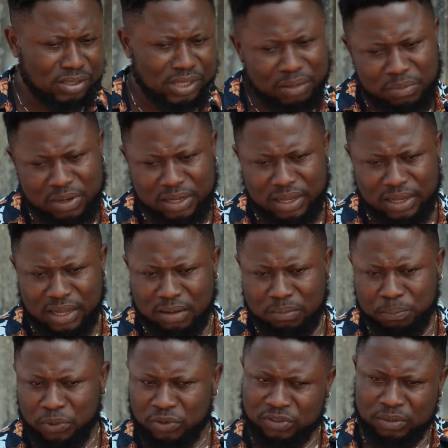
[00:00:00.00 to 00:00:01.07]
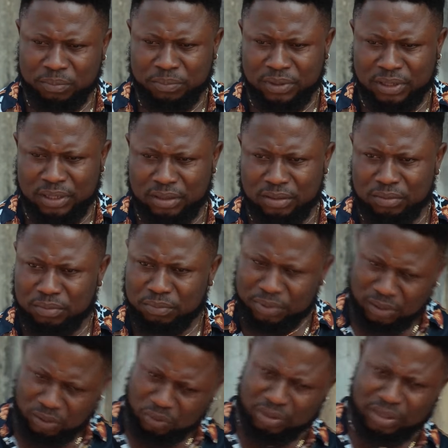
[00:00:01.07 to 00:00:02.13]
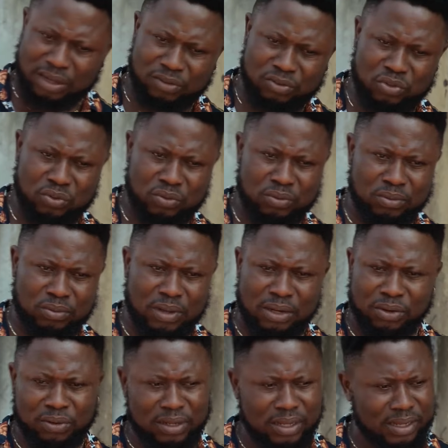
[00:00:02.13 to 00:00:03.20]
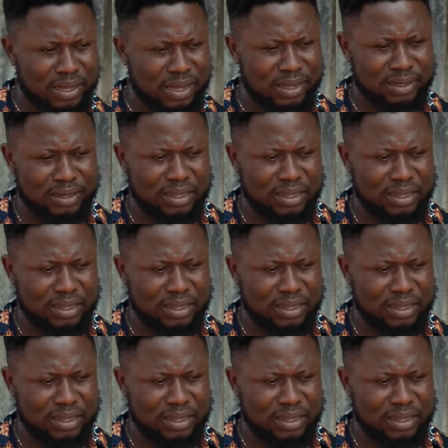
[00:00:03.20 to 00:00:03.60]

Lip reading: Chiamaka can't possibly be loyal to another guy